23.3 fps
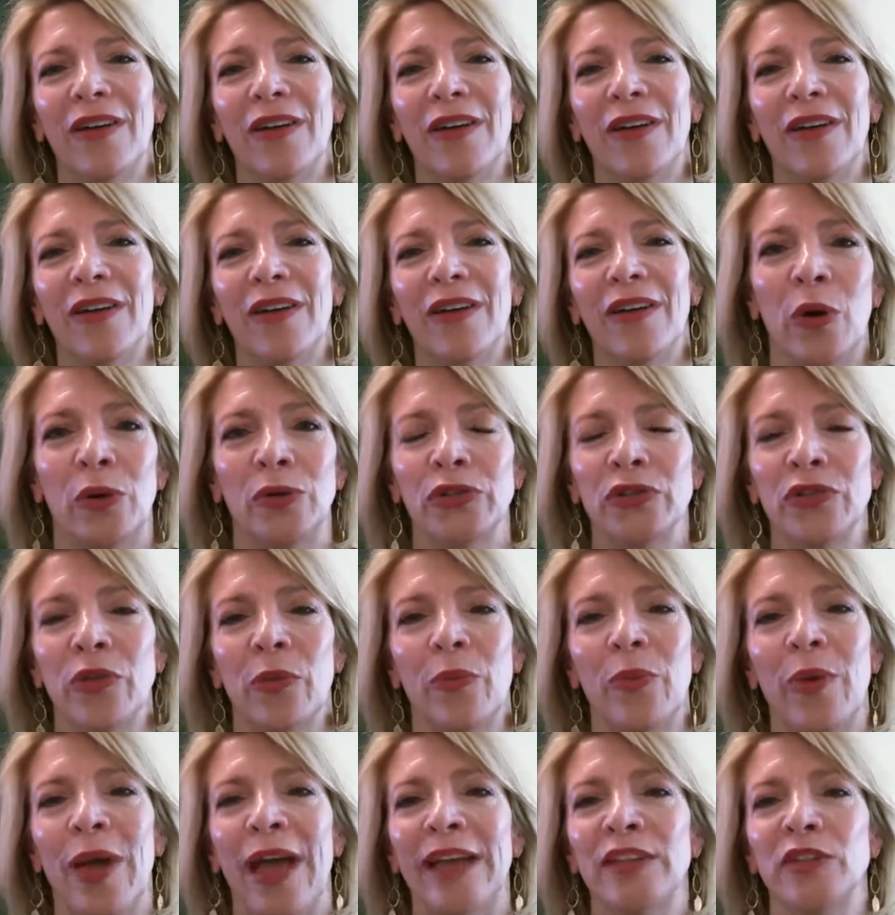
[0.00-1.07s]

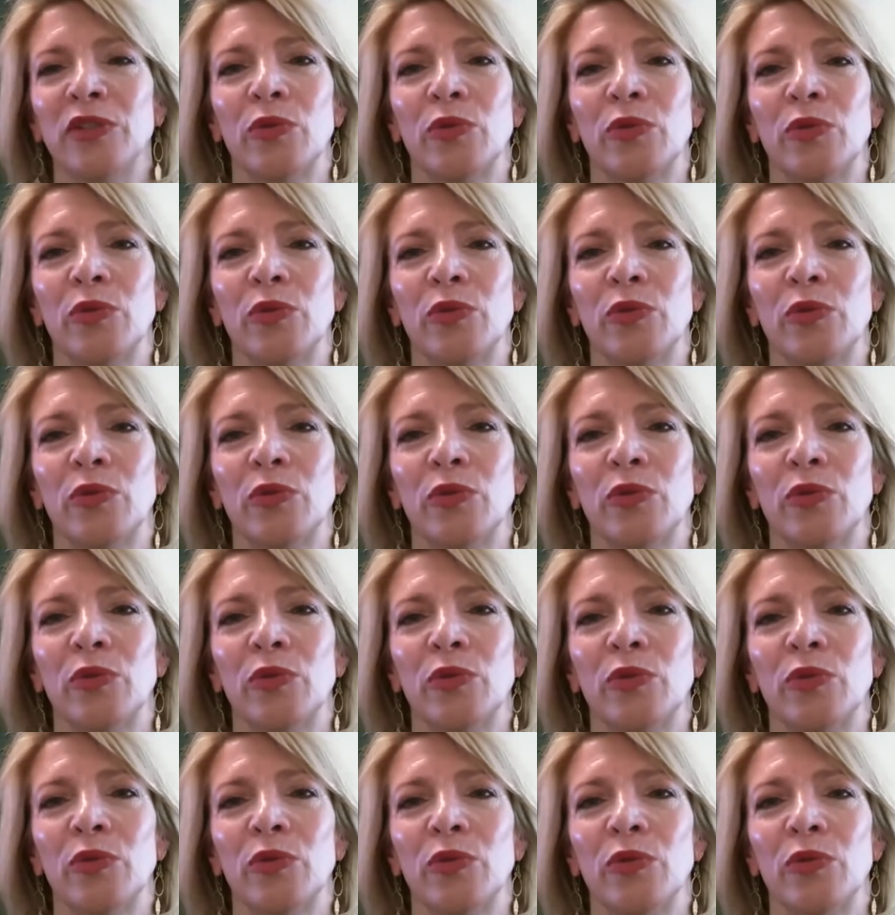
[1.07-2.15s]
the best way to
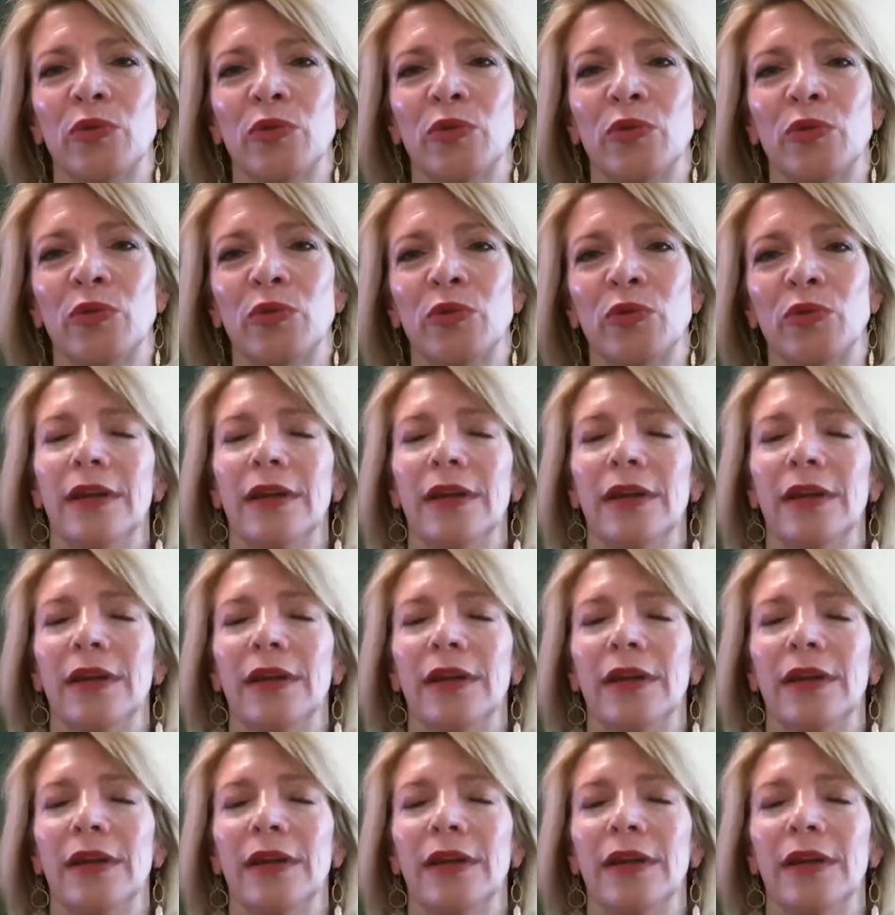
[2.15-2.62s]
just,